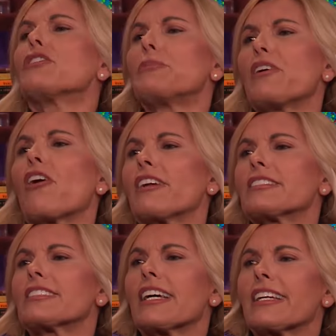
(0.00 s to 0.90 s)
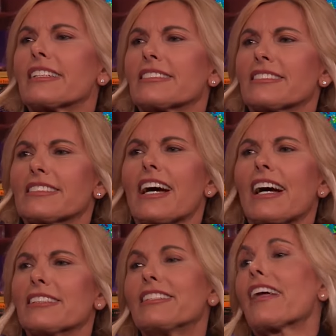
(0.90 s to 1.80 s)
to be honest, like,
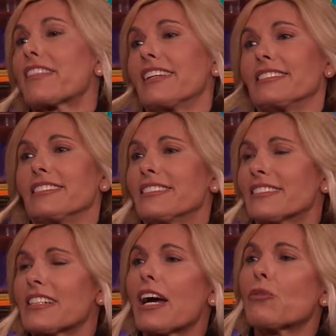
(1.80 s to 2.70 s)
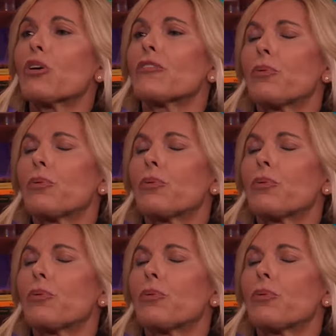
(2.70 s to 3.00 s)
nothing. Right. I would have